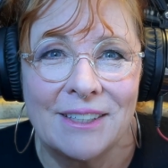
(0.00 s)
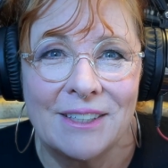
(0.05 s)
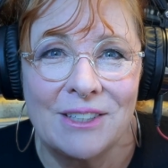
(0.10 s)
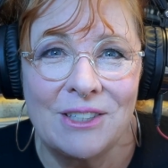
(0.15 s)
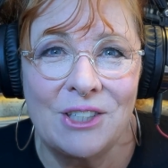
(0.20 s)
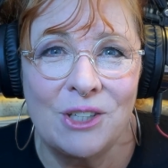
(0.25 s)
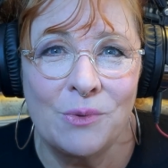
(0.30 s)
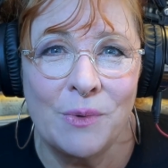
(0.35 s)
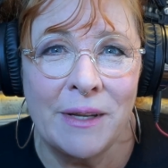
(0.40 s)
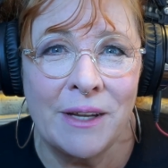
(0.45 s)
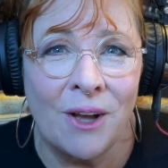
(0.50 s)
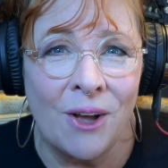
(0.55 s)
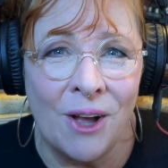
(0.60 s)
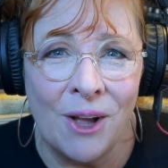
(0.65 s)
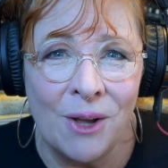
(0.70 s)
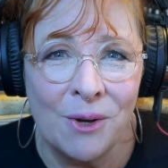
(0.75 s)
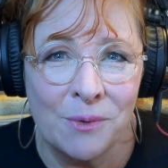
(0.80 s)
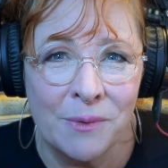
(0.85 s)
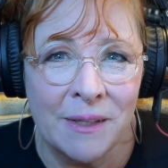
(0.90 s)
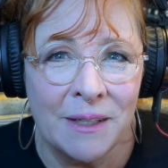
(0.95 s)
Do we
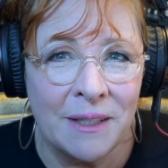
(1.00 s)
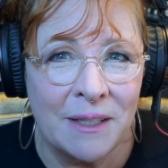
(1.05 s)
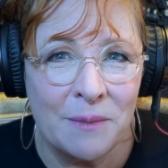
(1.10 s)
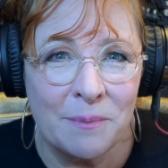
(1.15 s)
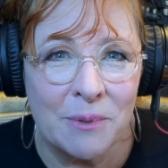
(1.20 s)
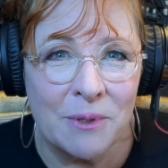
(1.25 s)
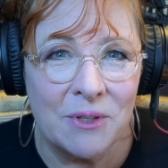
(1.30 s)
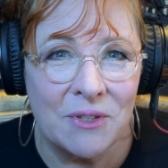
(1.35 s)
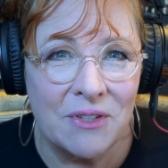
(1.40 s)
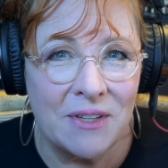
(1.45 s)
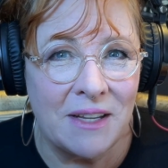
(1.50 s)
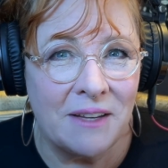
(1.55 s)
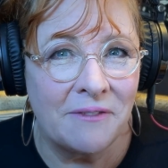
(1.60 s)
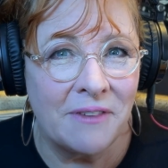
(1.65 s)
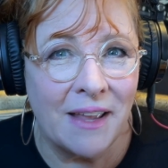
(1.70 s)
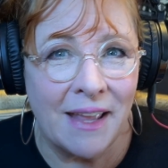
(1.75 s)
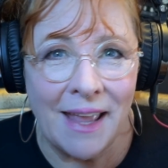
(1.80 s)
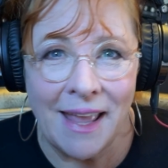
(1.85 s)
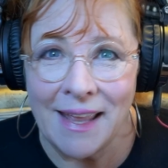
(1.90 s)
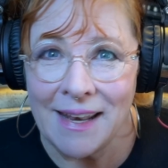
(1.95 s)
all really perceive
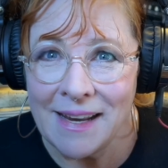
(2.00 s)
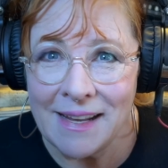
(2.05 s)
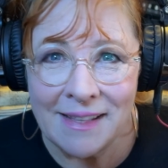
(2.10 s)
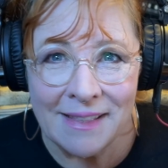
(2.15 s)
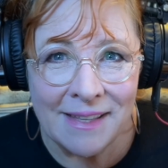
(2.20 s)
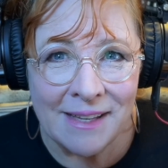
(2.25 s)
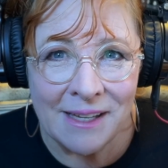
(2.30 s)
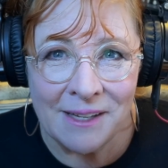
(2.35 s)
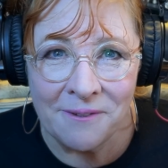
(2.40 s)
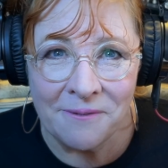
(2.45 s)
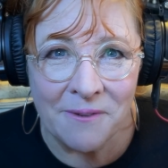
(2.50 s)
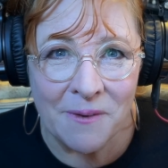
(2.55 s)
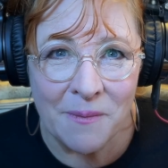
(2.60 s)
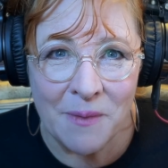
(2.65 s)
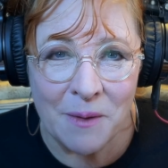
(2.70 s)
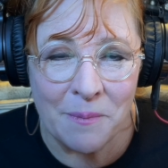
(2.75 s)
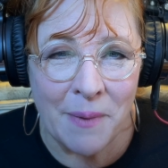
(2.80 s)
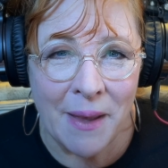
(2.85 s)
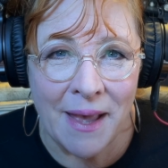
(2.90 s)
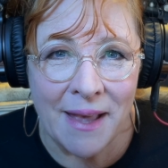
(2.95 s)
anything from
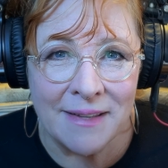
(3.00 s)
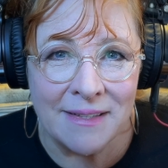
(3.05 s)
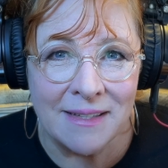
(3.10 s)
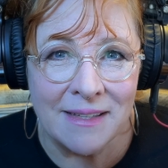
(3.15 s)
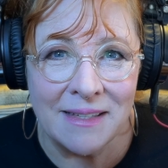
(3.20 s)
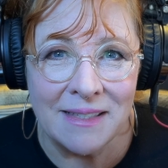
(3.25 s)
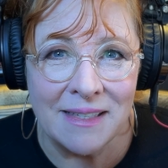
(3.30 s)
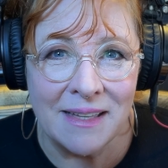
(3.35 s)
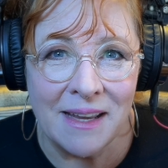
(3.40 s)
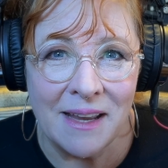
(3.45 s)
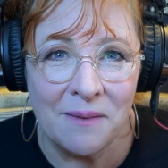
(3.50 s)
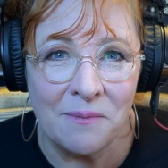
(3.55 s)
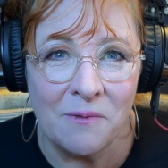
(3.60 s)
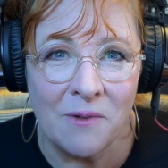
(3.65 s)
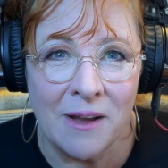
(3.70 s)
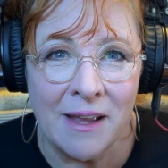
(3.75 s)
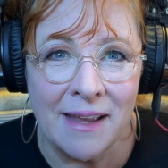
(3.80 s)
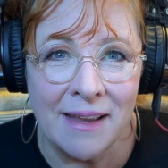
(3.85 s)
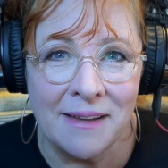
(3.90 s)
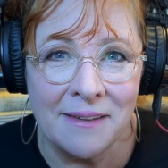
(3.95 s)
the past the same
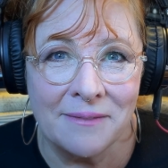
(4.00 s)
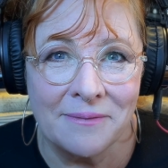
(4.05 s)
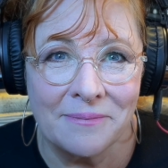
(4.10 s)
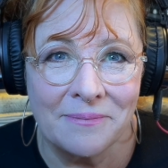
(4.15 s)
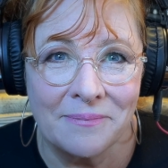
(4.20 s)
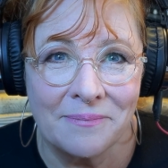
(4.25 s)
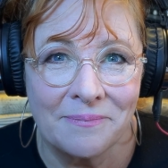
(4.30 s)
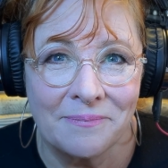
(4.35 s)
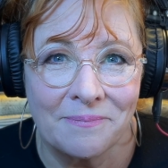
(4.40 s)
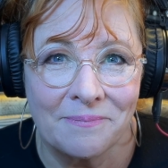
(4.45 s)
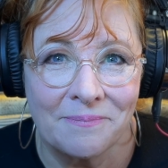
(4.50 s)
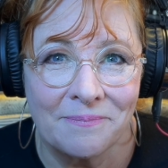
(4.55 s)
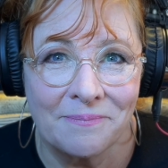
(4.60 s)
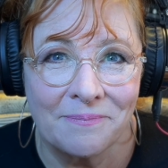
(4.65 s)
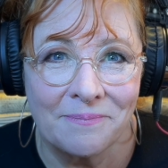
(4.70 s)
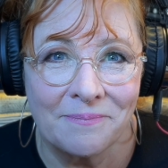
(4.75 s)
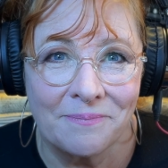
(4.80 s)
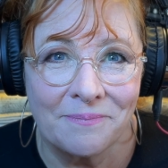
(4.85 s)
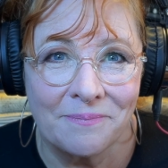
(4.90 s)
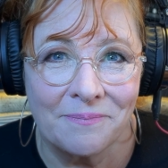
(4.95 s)
way?
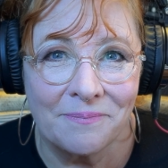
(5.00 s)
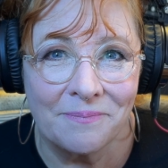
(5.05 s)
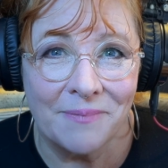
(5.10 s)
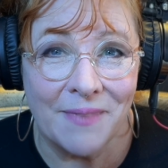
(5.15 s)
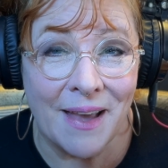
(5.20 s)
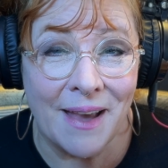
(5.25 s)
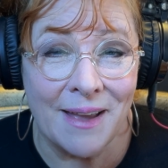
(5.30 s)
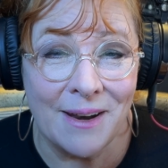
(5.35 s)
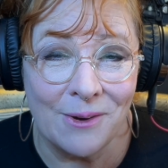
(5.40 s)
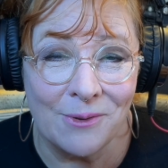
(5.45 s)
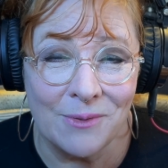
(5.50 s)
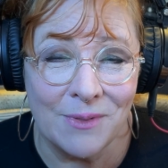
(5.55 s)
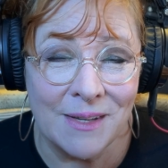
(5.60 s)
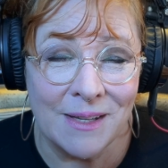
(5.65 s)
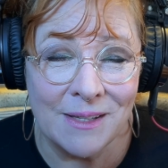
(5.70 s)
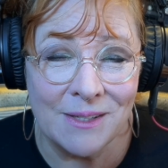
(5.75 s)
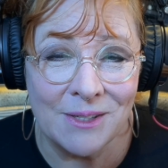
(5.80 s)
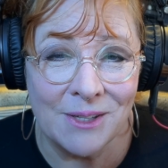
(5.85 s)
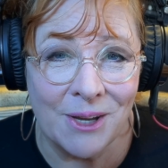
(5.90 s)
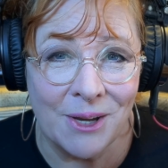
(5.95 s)
I don't
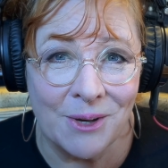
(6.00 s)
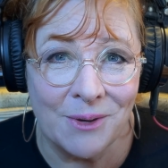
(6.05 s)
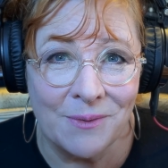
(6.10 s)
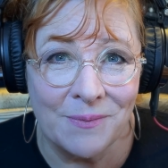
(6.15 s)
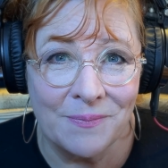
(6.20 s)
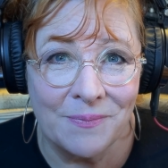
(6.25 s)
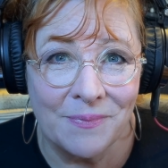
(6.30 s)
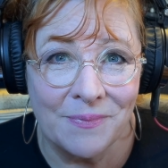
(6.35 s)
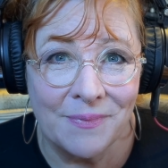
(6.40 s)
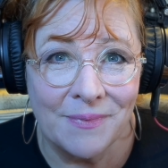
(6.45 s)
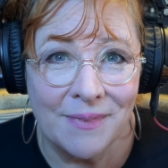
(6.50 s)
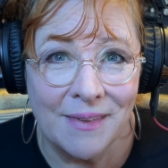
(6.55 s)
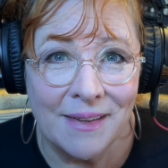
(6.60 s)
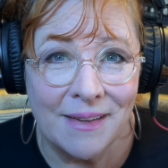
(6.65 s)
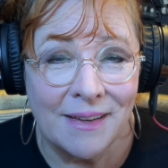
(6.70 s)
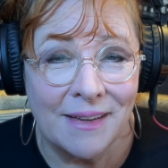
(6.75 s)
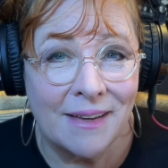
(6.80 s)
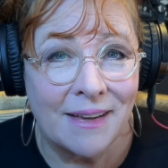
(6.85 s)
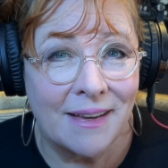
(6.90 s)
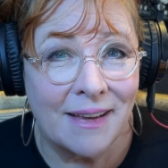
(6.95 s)
think so.
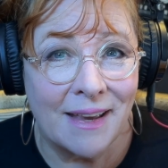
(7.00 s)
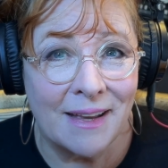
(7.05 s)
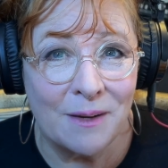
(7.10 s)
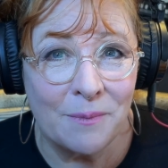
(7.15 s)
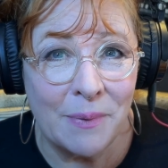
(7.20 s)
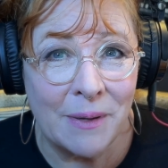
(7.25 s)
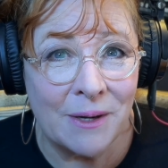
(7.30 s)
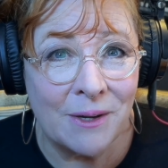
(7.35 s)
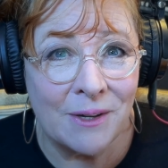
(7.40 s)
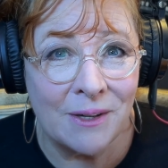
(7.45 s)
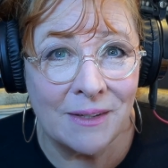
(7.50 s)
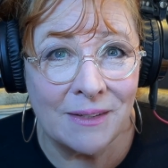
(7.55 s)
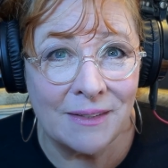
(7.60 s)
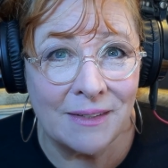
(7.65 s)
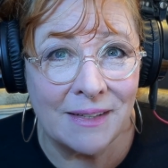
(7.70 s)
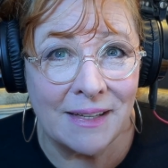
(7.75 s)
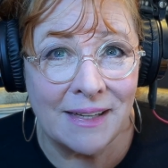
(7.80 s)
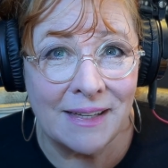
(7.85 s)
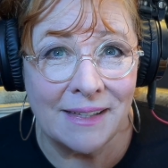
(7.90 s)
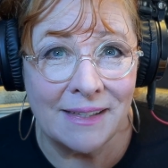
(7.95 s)
And
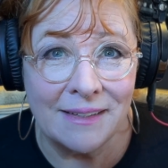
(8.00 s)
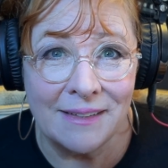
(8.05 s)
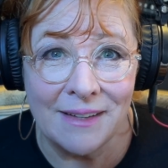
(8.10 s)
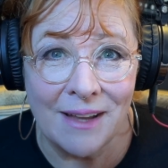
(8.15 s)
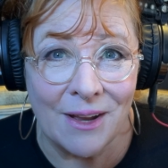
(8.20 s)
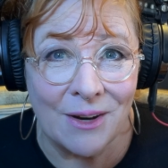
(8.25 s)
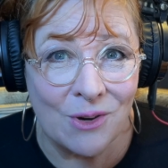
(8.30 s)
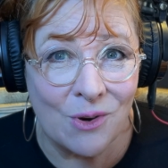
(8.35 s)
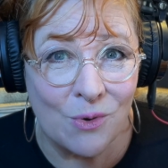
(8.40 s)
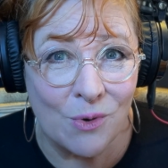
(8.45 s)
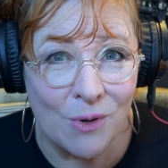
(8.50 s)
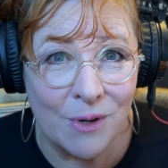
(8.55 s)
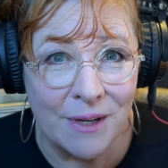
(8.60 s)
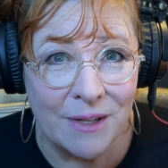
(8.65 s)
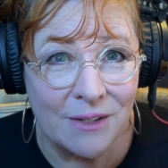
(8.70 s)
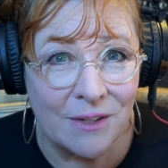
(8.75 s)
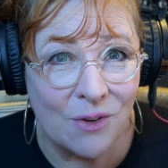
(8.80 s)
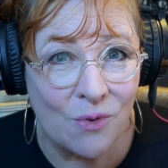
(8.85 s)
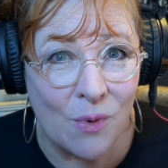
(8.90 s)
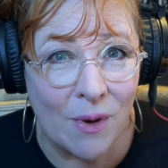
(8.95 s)
apparently not according
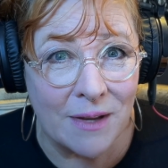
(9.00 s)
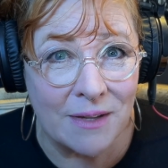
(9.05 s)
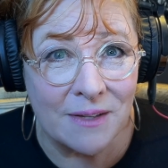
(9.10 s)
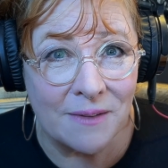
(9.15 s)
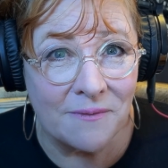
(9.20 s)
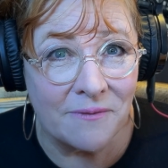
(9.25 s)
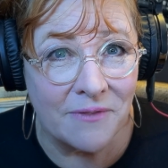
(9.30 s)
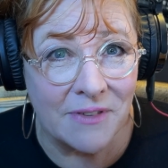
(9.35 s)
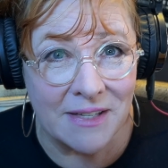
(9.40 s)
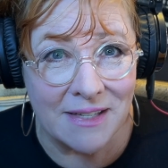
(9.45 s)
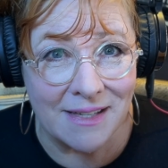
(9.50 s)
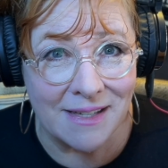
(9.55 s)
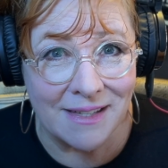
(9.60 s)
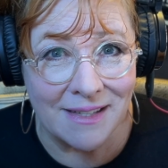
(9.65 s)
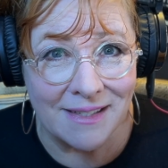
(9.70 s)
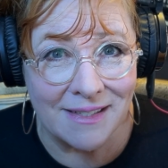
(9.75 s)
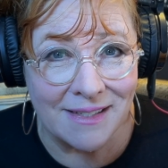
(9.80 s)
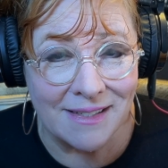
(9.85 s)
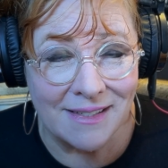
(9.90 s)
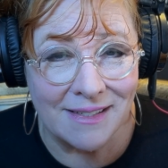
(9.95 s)
to quantum
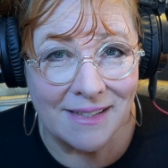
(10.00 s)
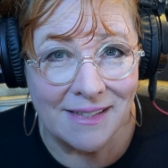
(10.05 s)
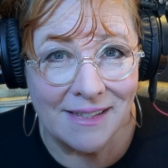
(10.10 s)
physics.